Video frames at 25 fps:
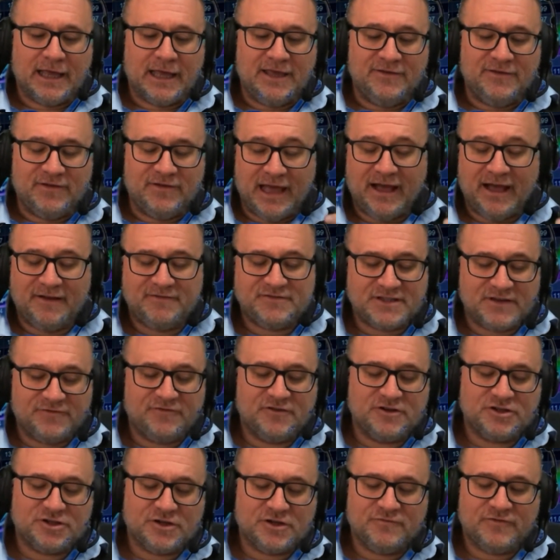if I have
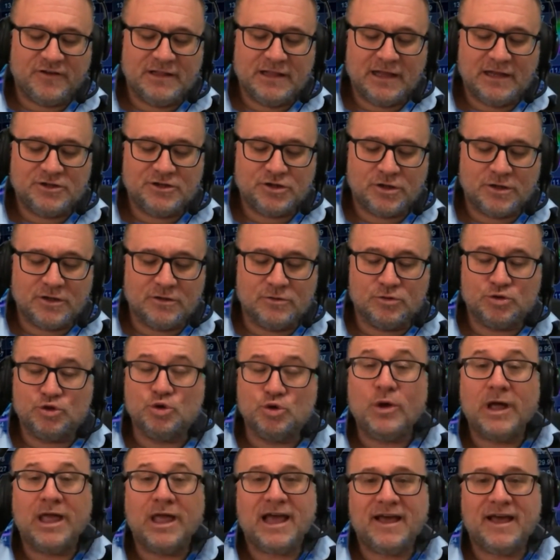sufficient
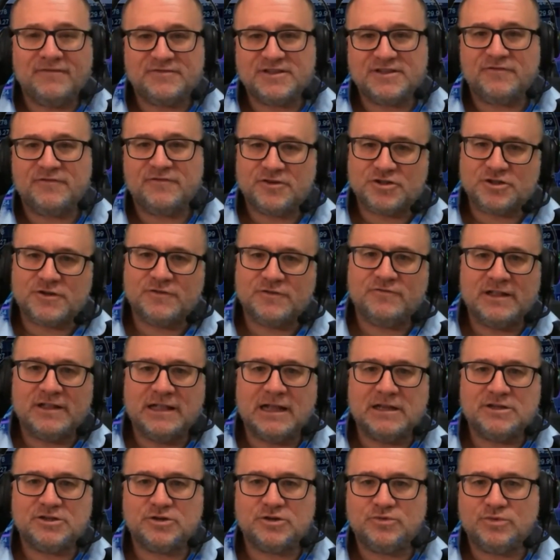do I have sufficient
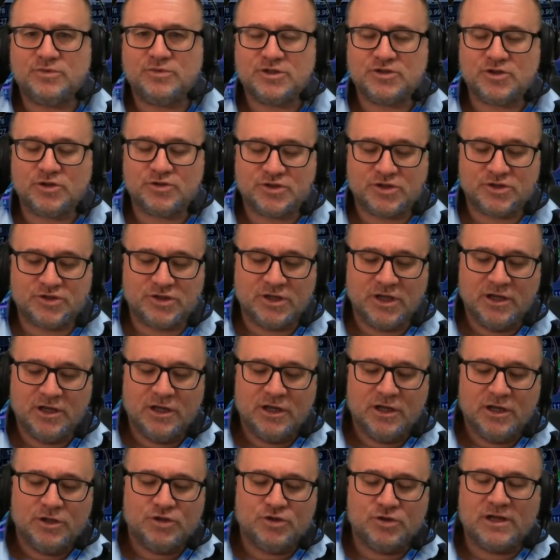financial resources
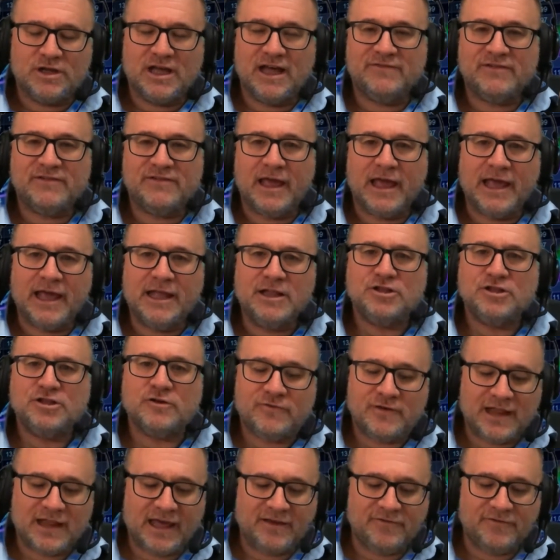to cover end
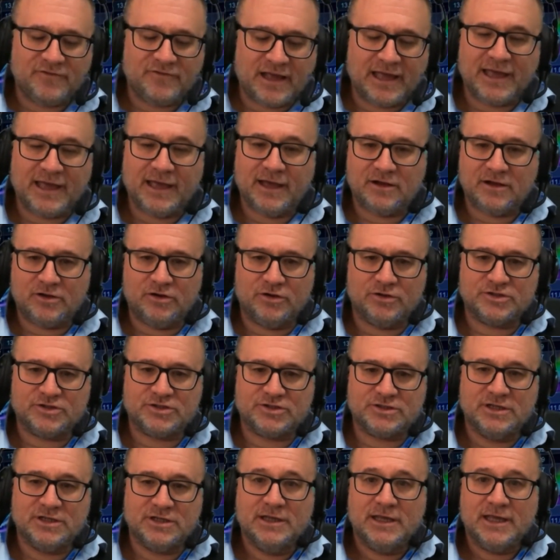of life care
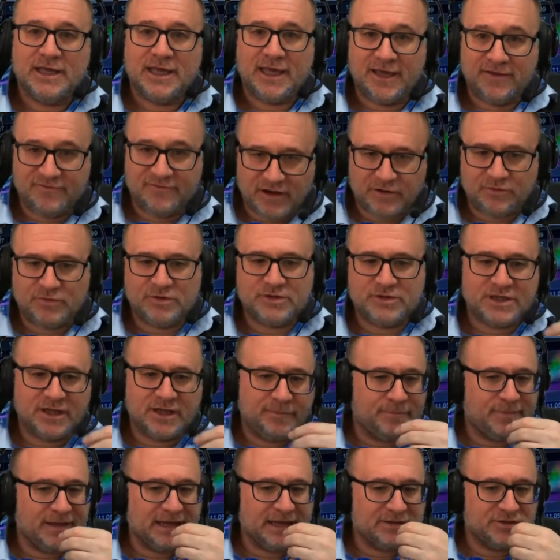costs if I
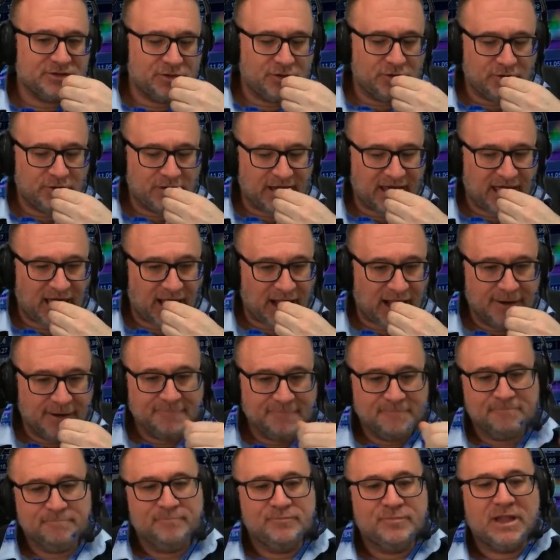return back to UK?
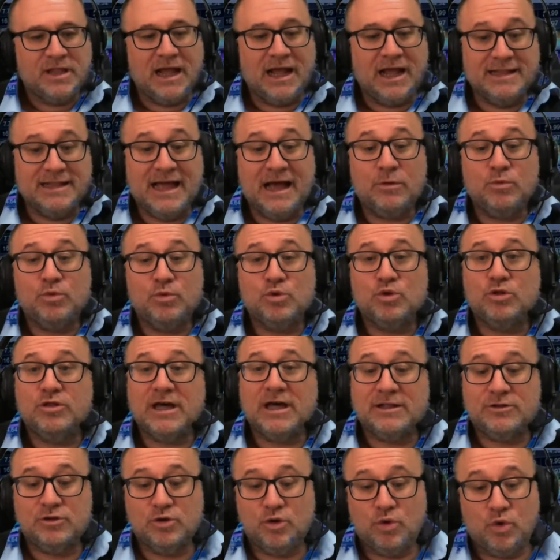And how would
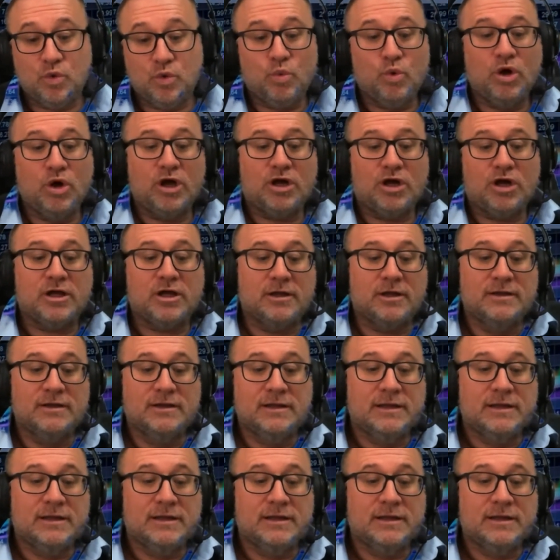that all work?